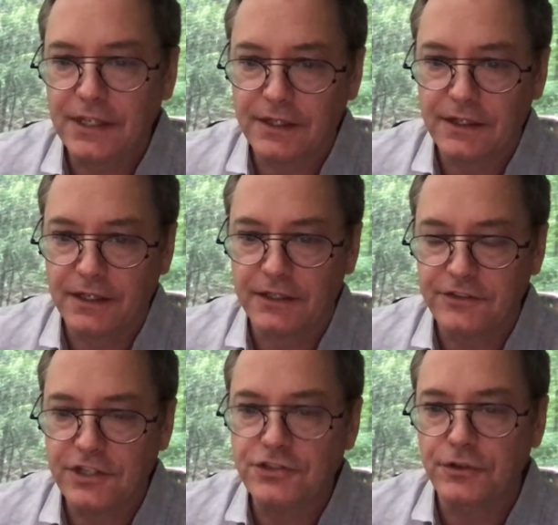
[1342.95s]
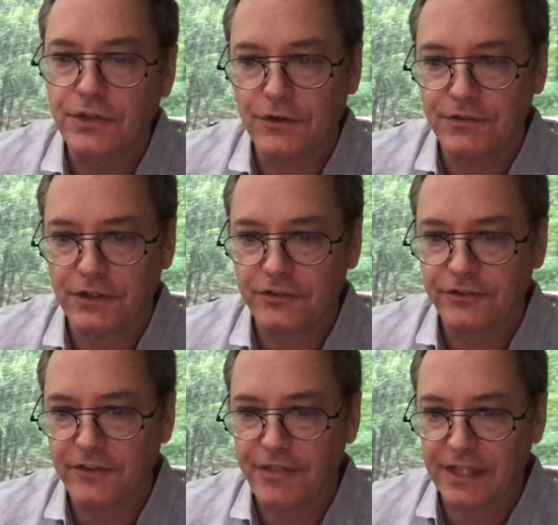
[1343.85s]
in a digital
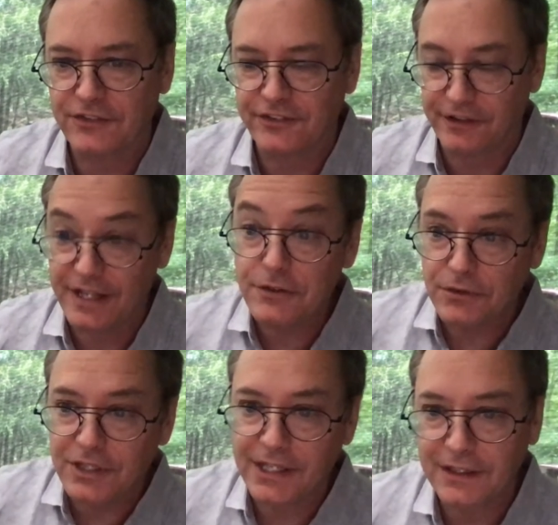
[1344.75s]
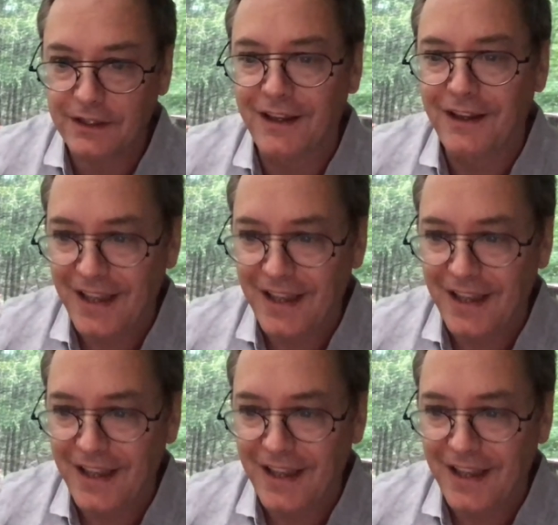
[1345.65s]
universe that's literally